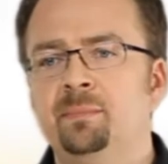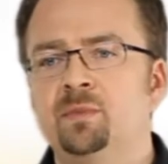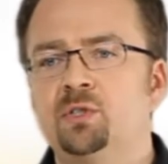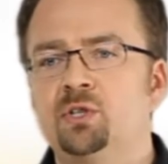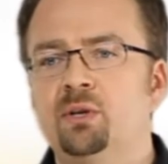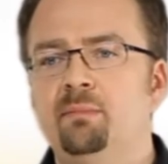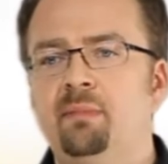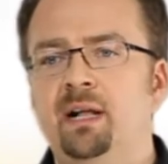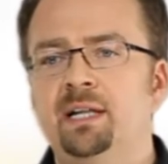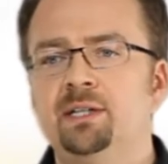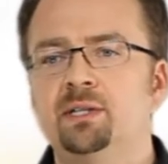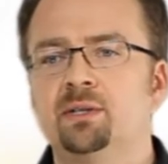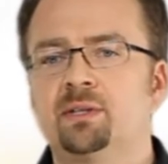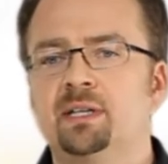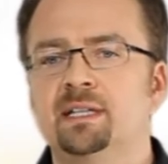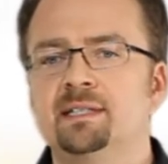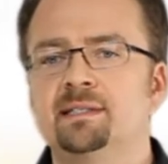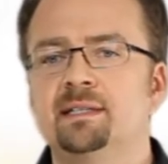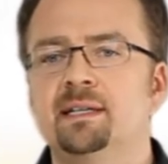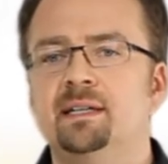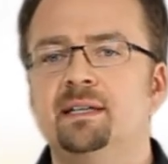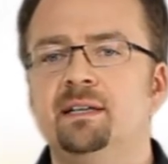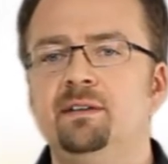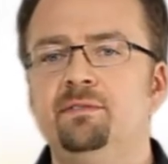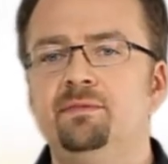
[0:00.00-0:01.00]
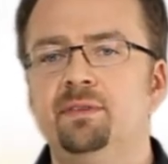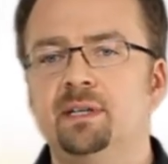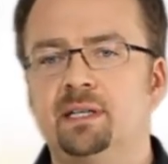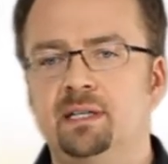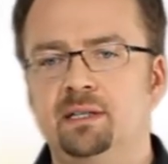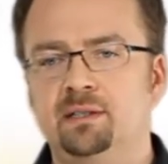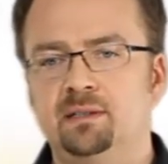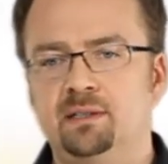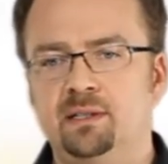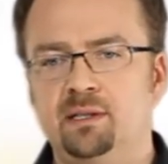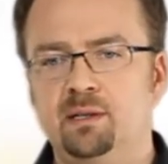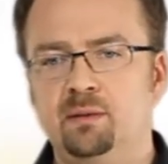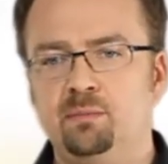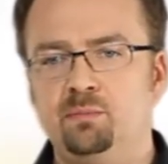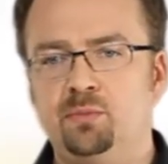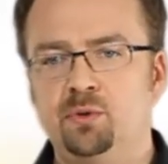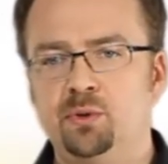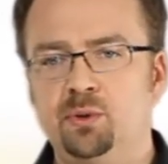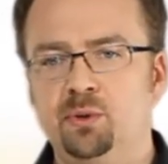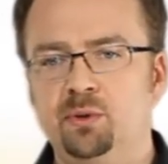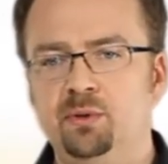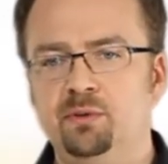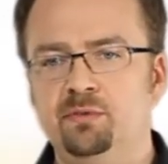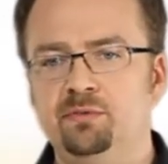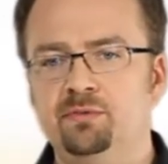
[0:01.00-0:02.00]
Gemalto can significantly
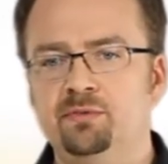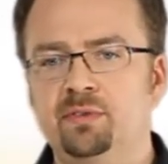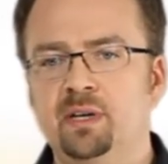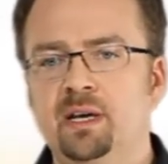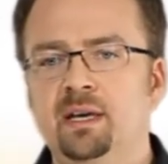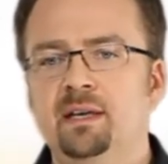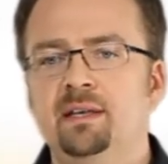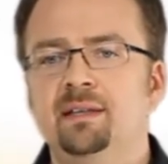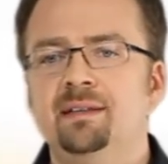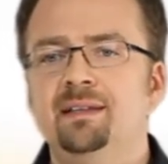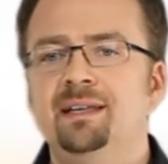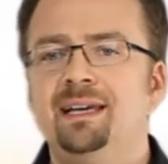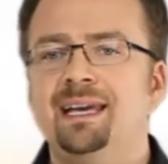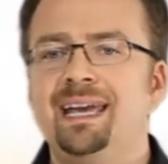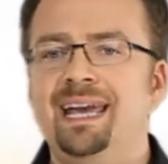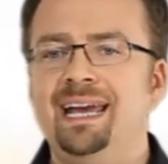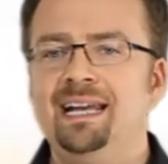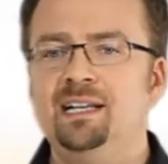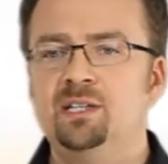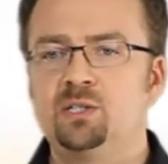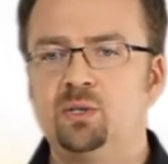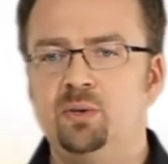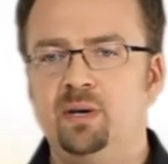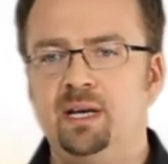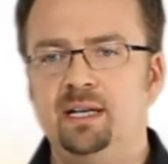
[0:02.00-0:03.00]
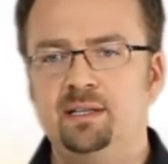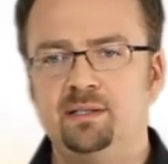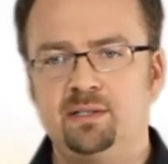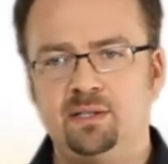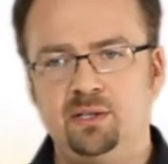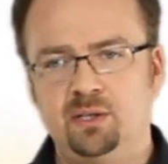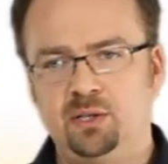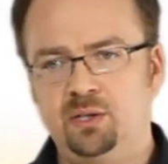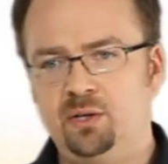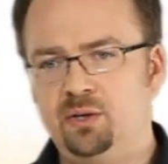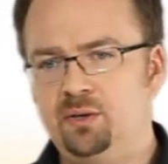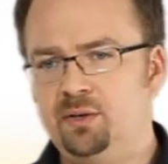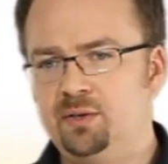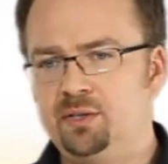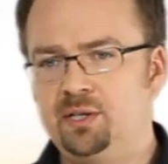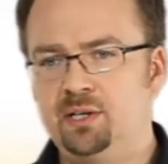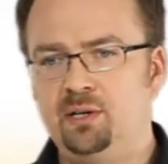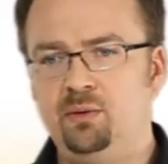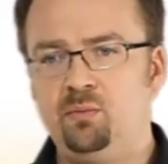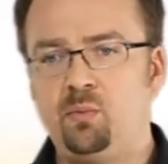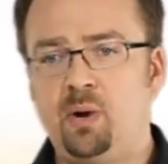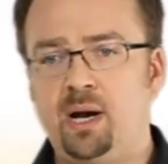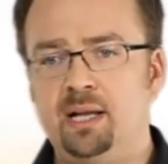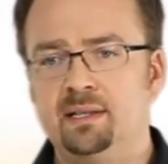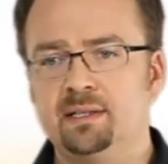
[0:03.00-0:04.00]
improve end-to-end -end security
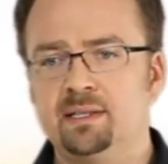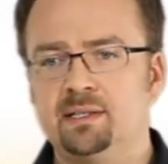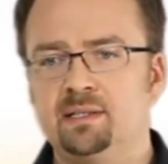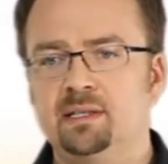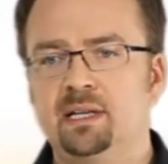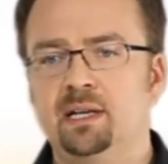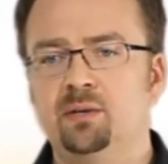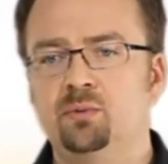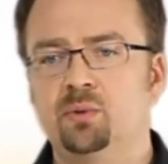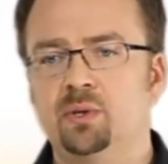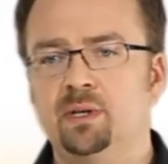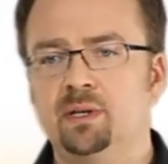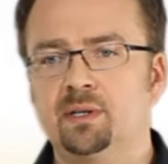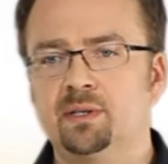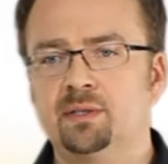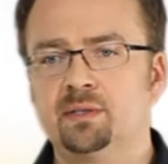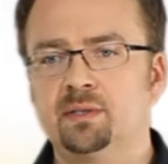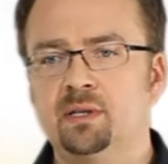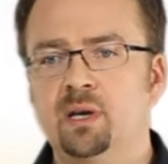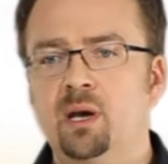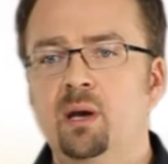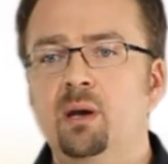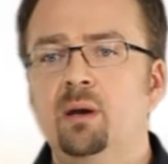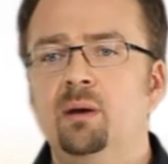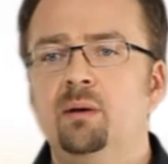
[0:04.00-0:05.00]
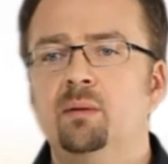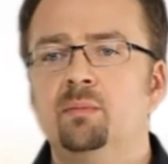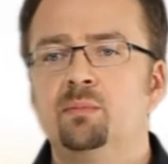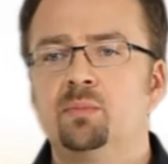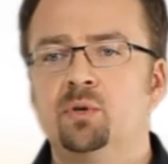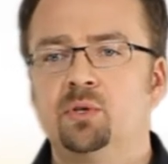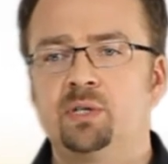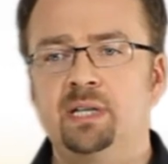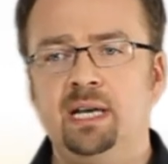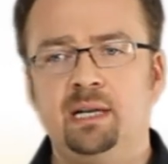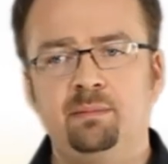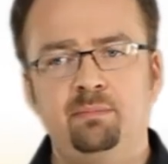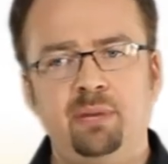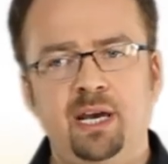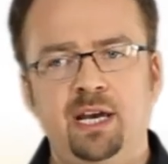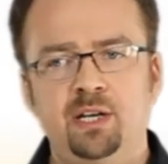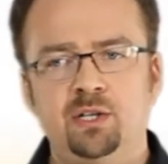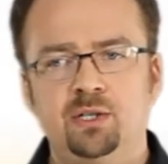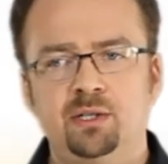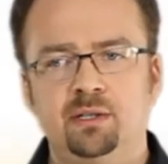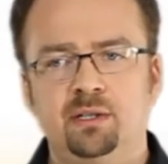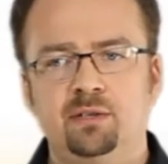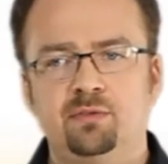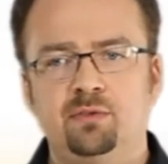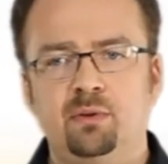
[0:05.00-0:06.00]
in wireless networks, protect
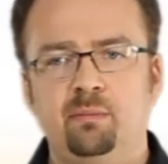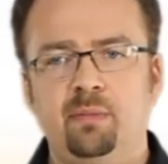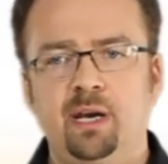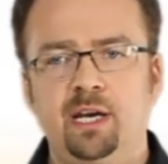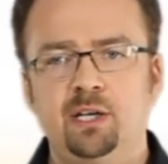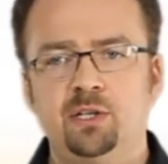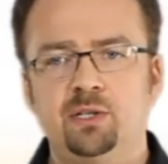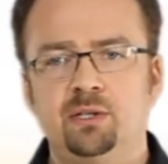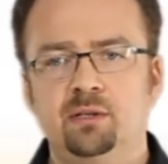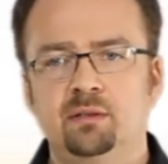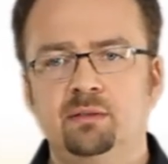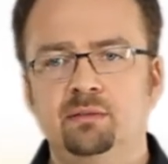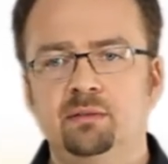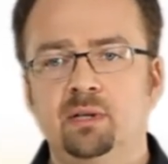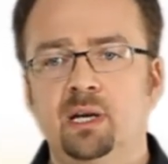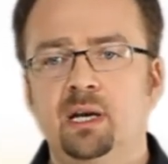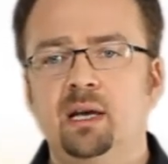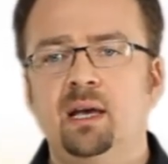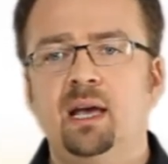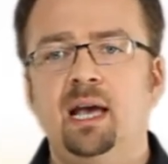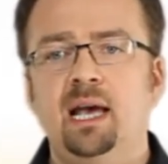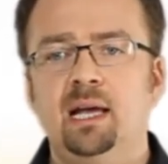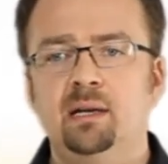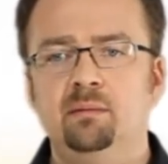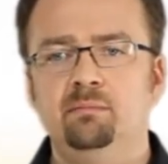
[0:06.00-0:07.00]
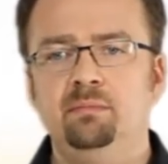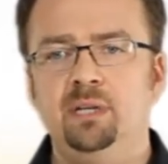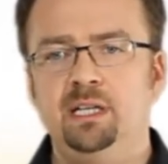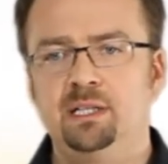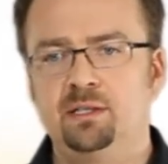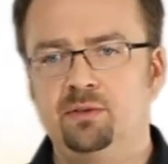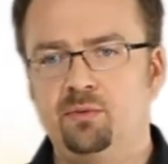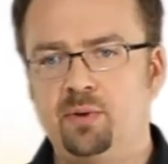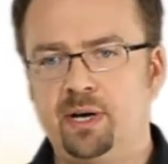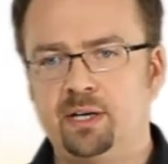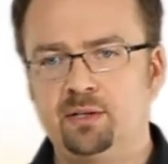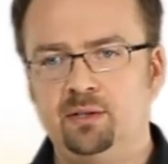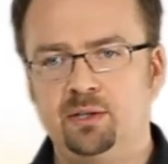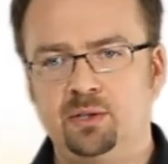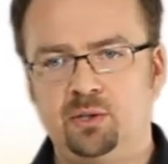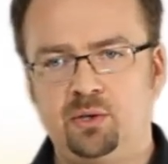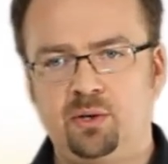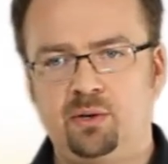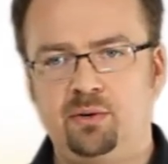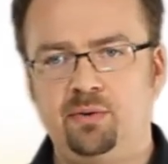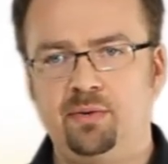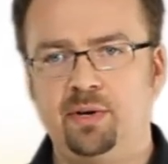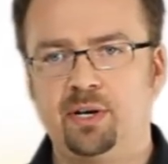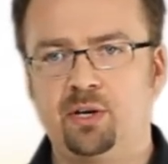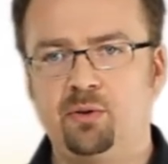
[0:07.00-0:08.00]
patient information, and meet
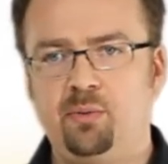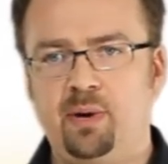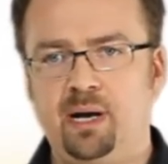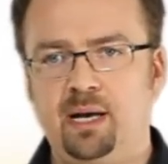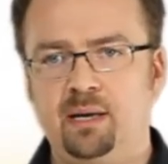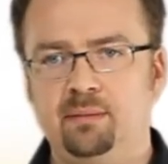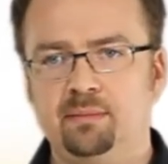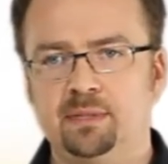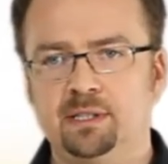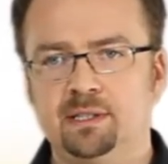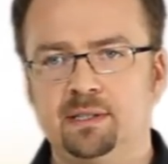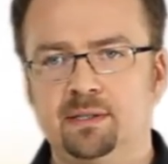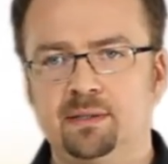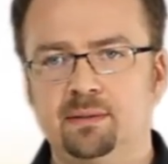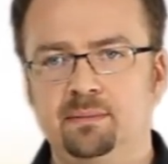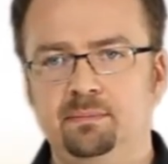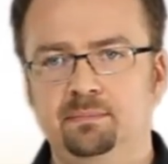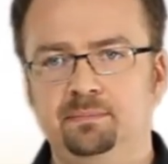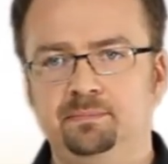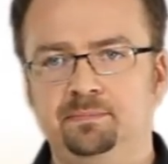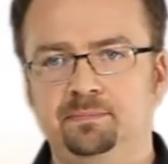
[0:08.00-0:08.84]
regulatory requirements.